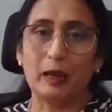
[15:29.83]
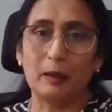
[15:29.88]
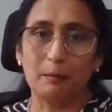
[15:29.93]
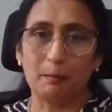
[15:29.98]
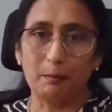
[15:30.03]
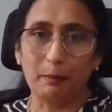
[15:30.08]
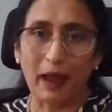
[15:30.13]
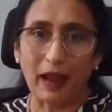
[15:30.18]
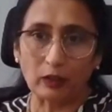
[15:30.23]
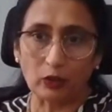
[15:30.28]

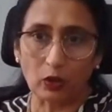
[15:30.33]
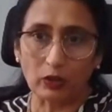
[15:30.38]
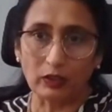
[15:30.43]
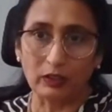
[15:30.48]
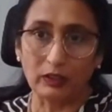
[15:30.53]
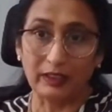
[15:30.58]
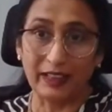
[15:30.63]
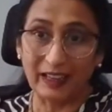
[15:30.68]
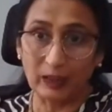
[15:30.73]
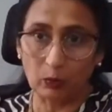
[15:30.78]
impact
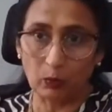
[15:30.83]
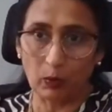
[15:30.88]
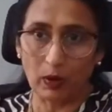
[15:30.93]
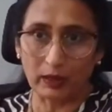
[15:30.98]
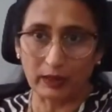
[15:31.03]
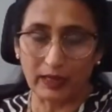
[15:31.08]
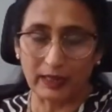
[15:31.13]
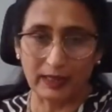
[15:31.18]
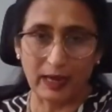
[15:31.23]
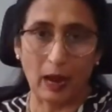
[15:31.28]
on net
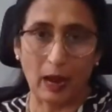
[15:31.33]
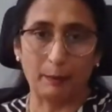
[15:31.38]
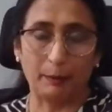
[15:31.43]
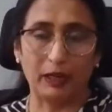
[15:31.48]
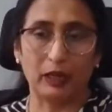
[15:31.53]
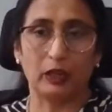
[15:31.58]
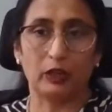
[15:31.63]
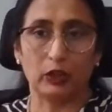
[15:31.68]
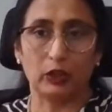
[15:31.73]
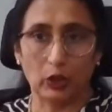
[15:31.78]
working
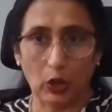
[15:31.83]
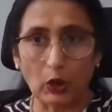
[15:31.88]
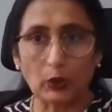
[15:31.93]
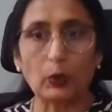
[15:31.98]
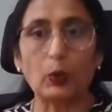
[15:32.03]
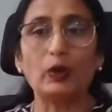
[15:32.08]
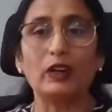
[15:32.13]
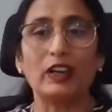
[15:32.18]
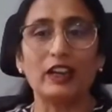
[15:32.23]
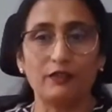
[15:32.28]
capital, not
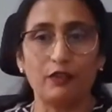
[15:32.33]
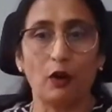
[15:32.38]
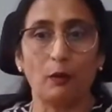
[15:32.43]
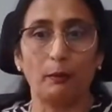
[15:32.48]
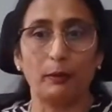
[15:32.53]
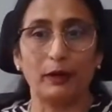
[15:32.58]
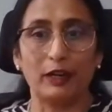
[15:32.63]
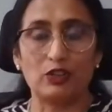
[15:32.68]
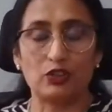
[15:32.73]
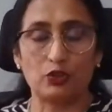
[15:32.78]
only for
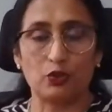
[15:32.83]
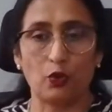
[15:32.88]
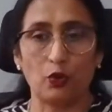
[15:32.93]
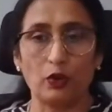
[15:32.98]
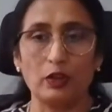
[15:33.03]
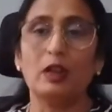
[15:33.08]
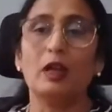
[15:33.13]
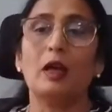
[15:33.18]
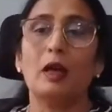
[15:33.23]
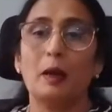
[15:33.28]

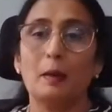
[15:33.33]
Bridgestone,